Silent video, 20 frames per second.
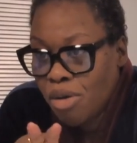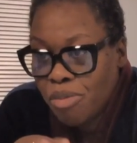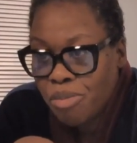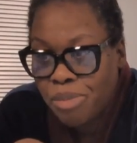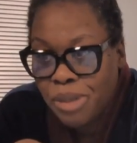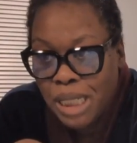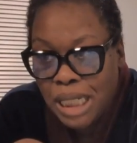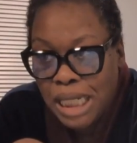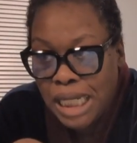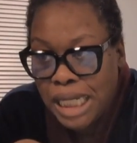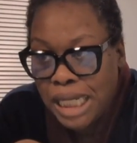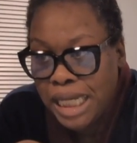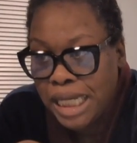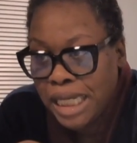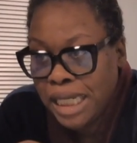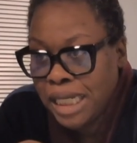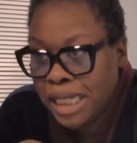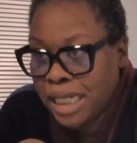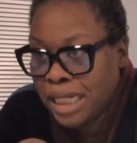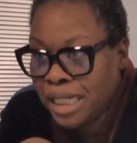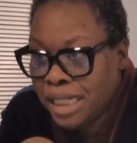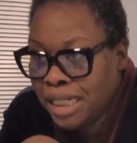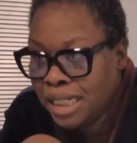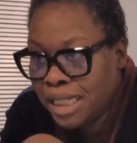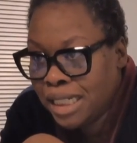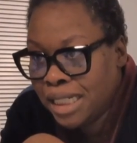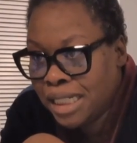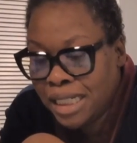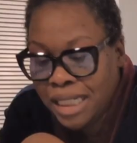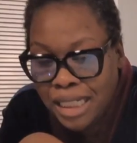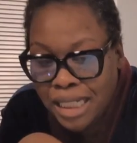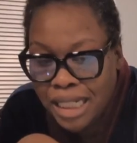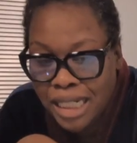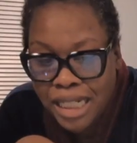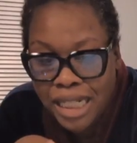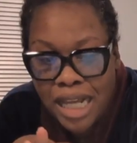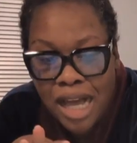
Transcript: but honey,